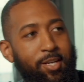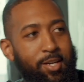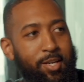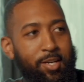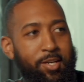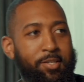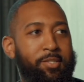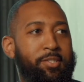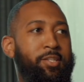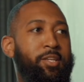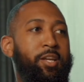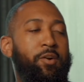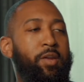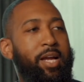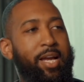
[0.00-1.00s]

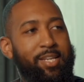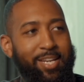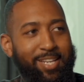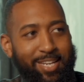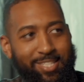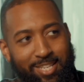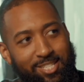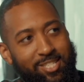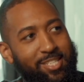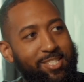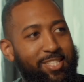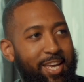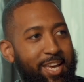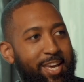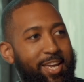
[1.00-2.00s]
As I just
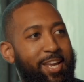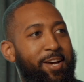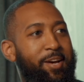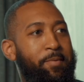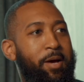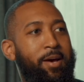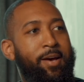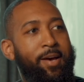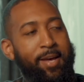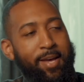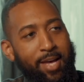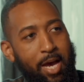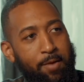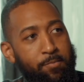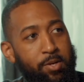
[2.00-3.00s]
said,
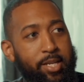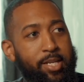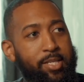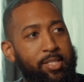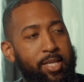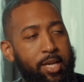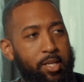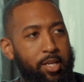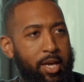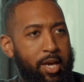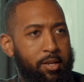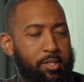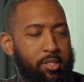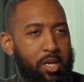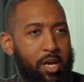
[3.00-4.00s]
I'm really excited to
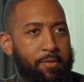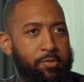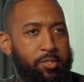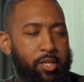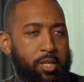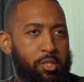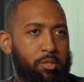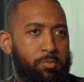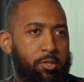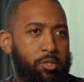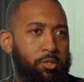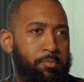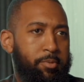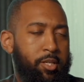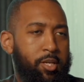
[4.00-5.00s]
have this conversation with
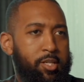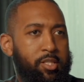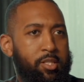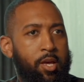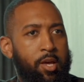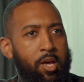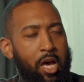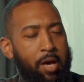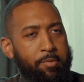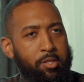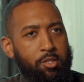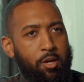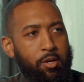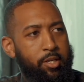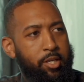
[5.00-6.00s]
you because I've been
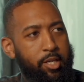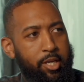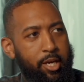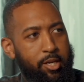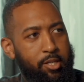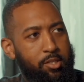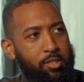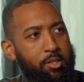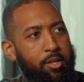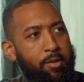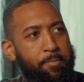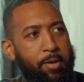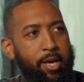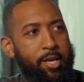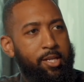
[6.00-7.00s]
talking to guests in the
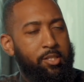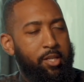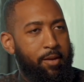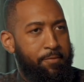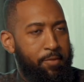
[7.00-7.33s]
past, like